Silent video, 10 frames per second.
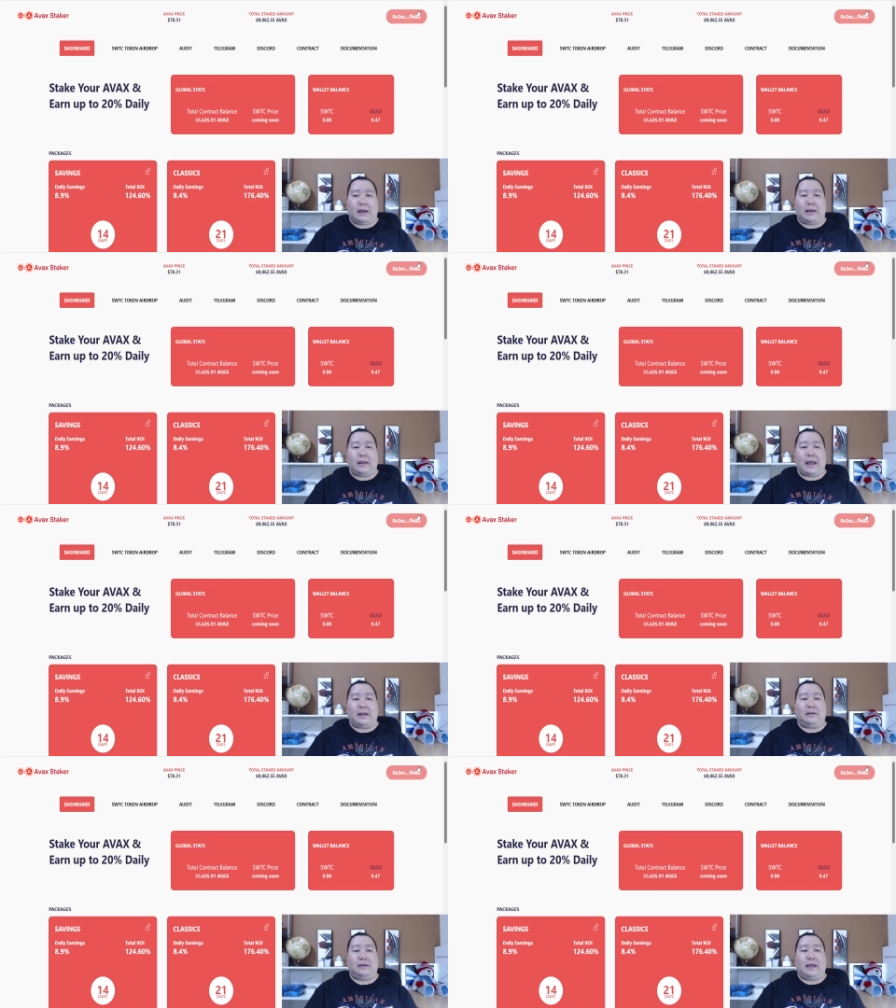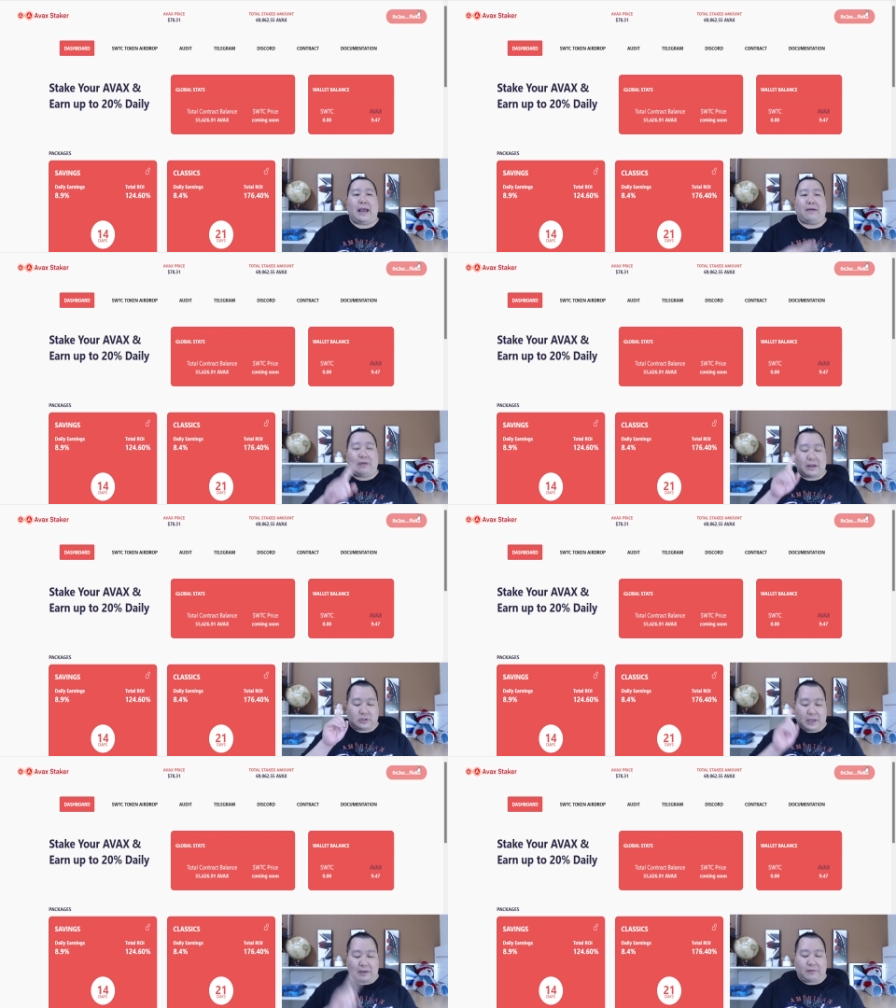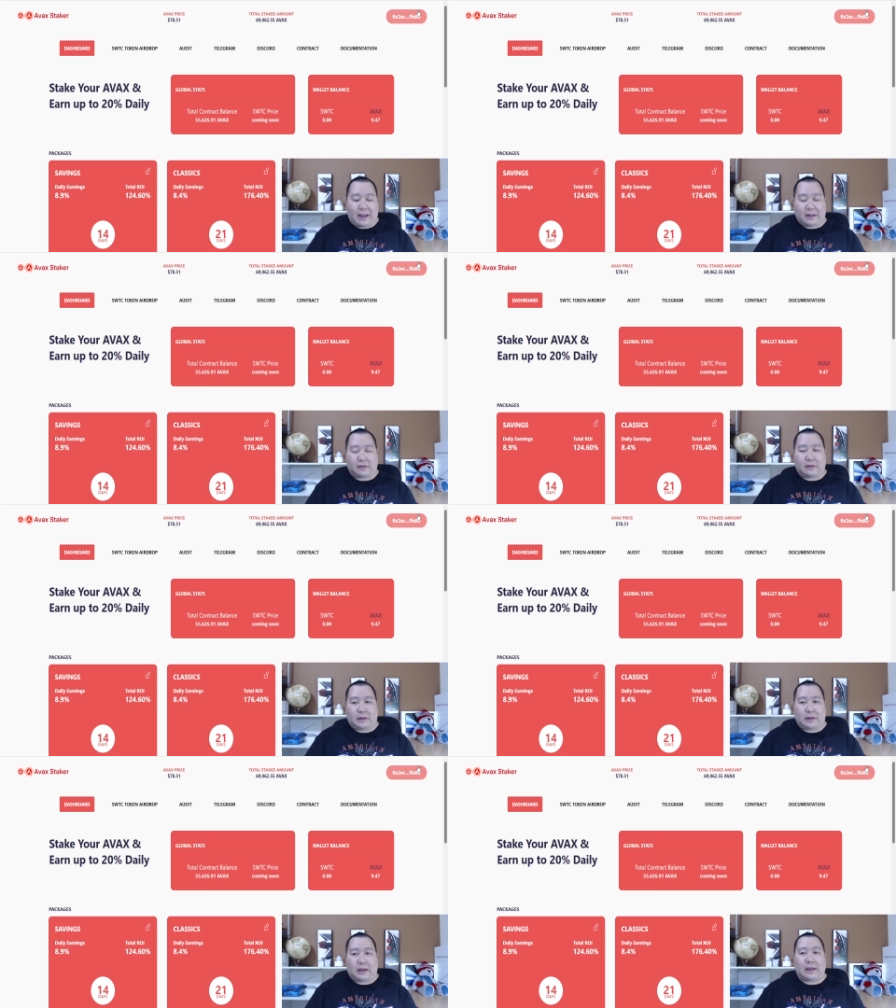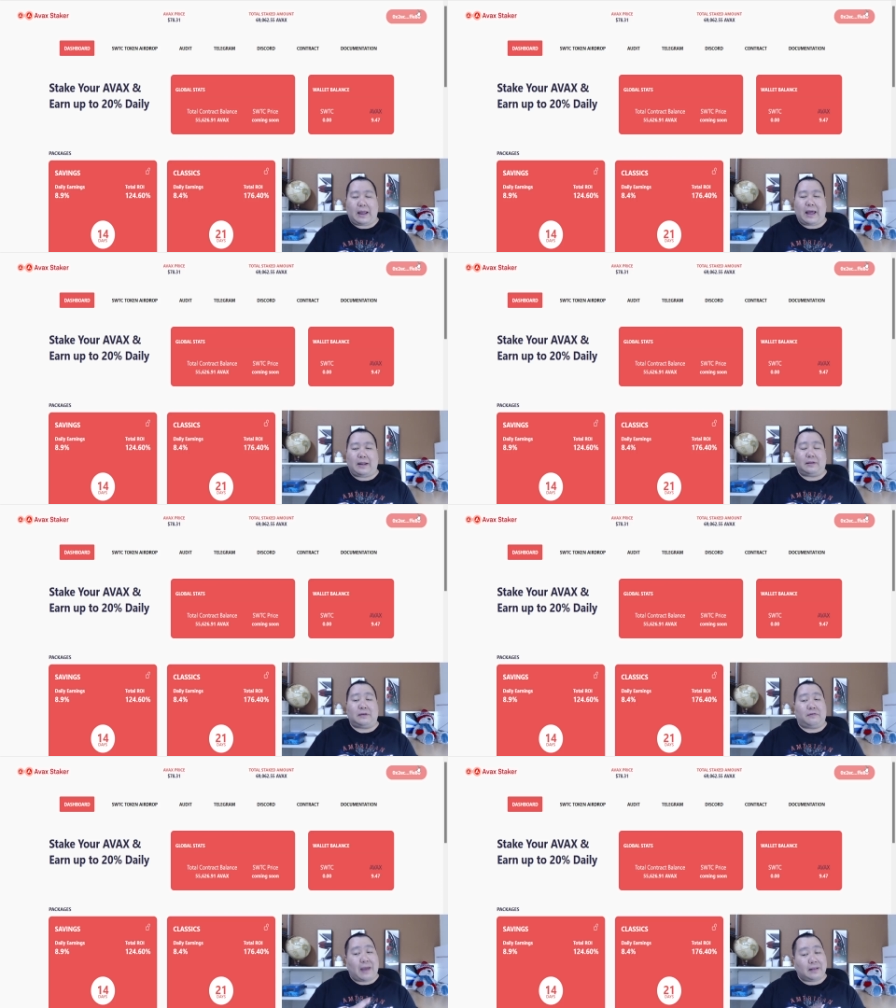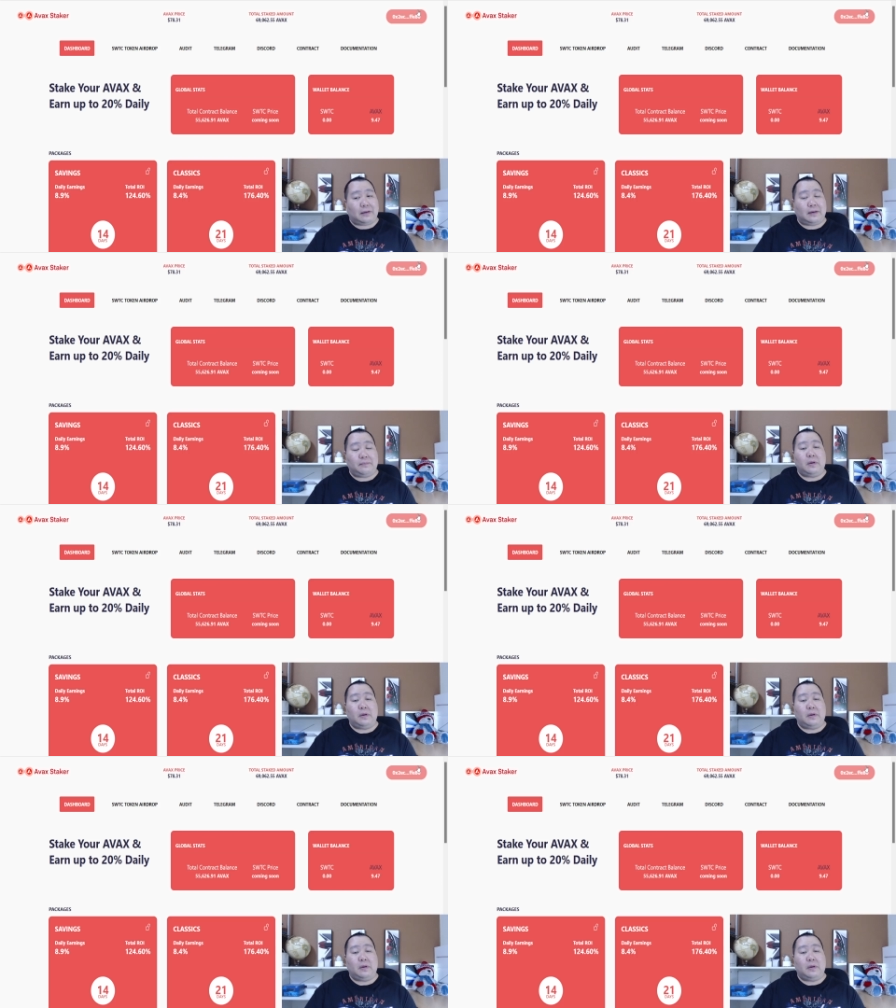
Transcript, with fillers: I added the Avalanche AVAX, I added the Fantom,